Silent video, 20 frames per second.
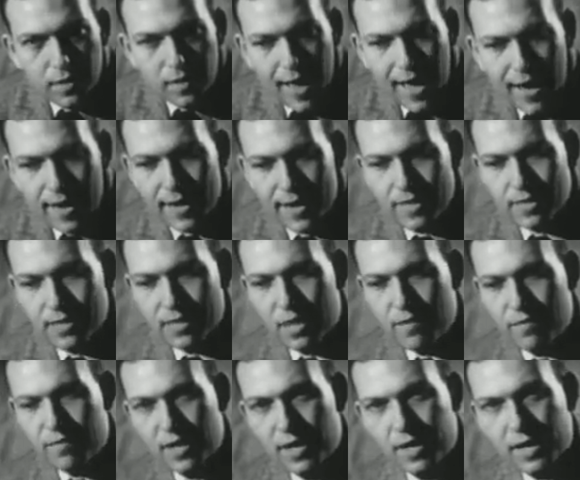that is,
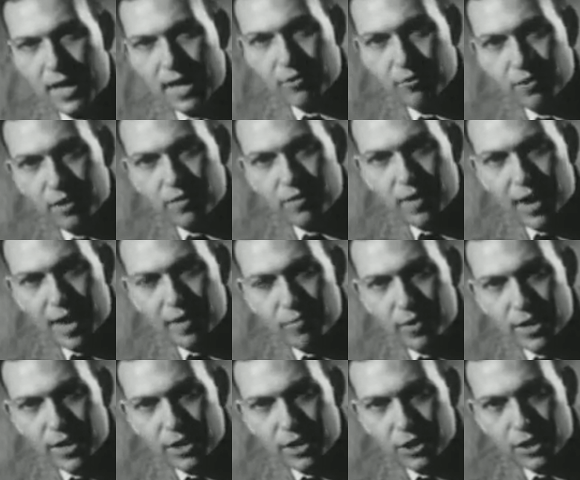if the electric
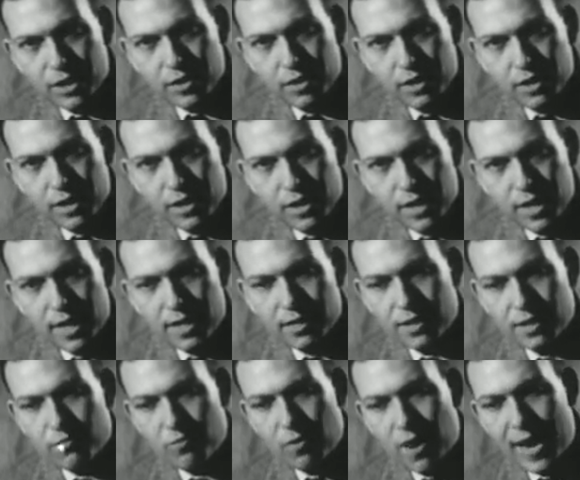vibration
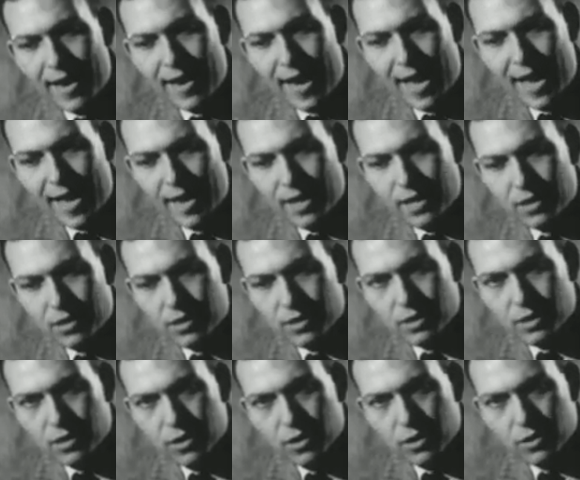is at right
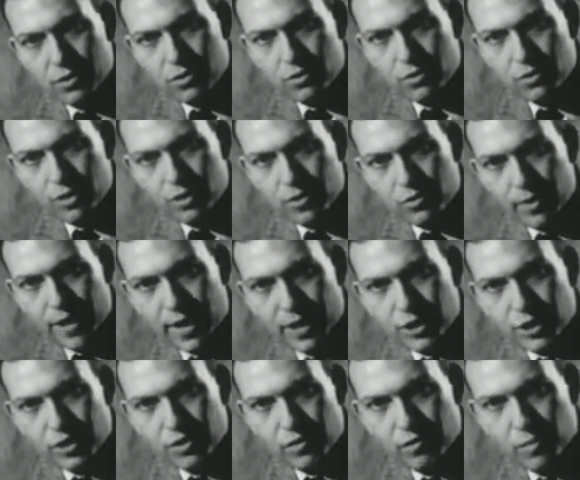angles to the
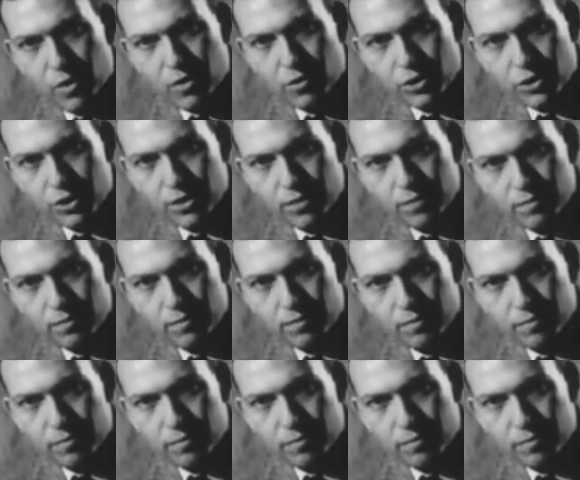direction of motion,